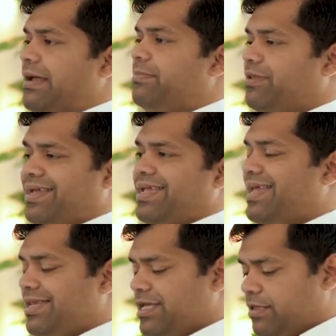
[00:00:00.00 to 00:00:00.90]
Bible like
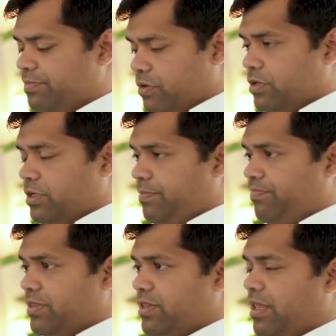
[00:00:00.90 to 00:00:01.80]
any other book.
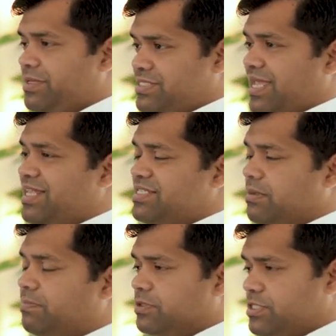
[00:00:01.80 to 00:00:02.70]
Let me say in
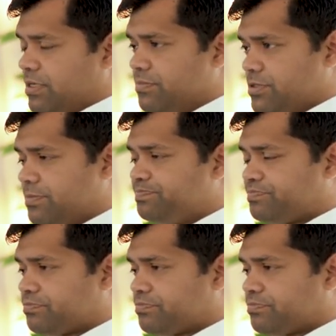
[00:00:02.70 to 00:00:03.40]
simple terms: